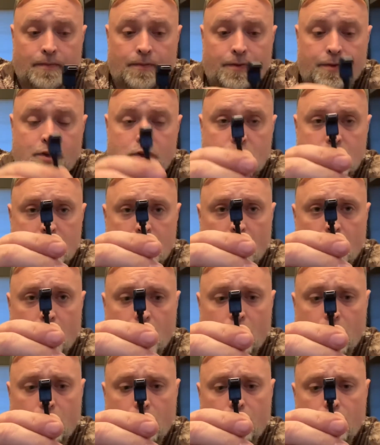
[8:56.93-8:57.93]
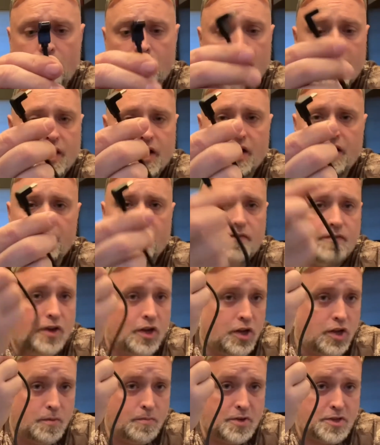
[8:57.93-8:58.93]
so in the event
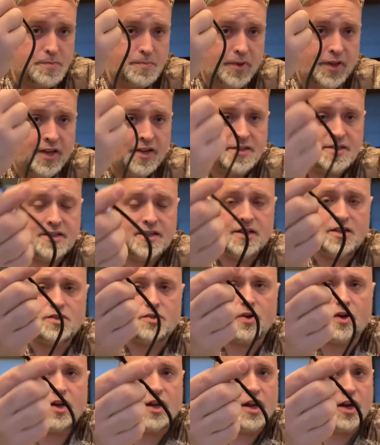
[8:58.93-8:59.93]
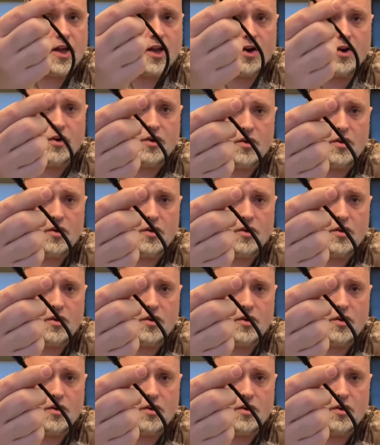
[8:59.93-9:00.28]
you misplace this or you need to get a new